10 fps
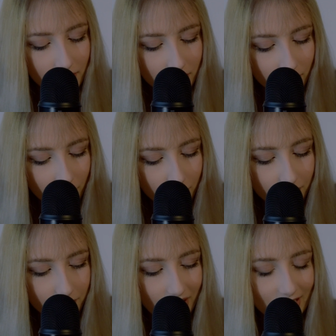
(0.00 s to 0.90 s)
So
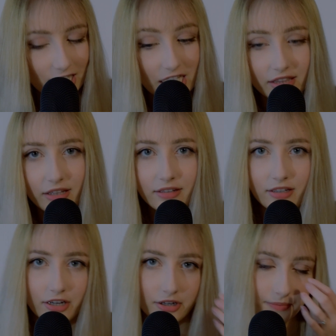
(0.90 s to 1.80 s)
basically
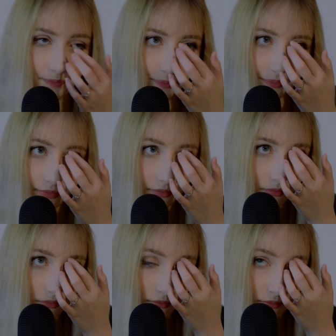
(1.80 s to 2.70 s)
this year,
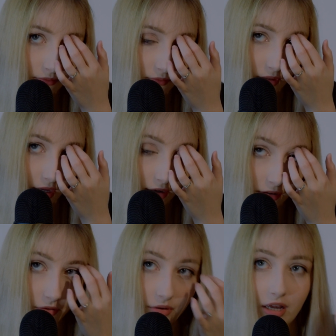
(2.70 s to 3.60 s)
I
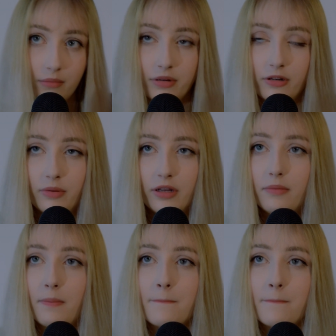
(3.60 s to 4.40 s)
don't know what happened, but